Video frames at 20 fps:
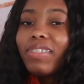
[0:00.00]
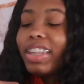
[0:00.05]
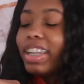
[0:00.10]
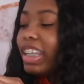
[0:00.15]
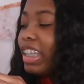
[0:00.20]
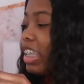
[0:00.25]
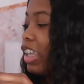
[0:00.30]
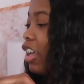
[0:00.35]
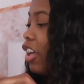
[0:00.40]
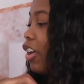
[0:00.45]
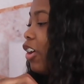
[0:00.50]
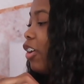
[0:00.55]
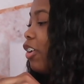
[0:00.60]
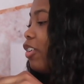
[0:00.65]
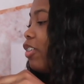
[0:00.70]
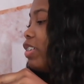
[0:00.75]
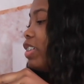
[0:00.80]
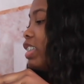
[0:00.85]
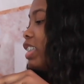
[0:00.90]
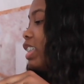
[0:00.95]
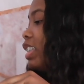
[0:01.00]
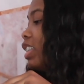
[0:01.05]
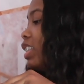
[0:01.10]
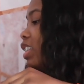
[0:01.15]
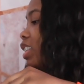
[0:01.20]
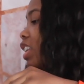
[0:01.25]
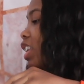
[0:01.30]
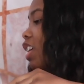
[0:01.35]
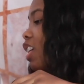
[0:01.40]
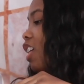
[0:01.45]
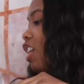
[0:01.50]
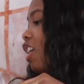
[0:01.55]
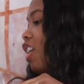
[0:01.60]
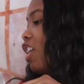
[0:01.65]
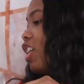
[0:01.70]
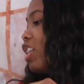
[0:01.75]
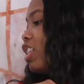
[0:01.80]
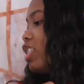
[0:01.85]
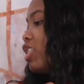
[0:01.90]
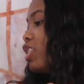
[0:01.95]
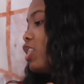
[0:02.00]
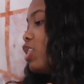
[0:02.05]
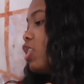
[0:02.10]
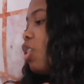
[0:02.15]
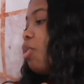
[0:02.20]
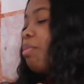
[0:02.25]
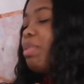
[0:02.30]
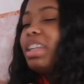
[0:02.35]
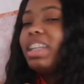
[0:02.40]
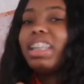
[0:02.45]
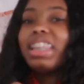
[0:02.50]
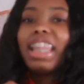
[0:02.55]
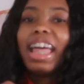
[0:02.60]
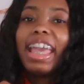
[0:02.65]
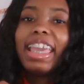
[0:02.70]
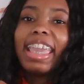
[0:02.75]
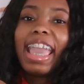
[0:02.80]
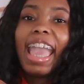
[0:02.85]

videos and so many like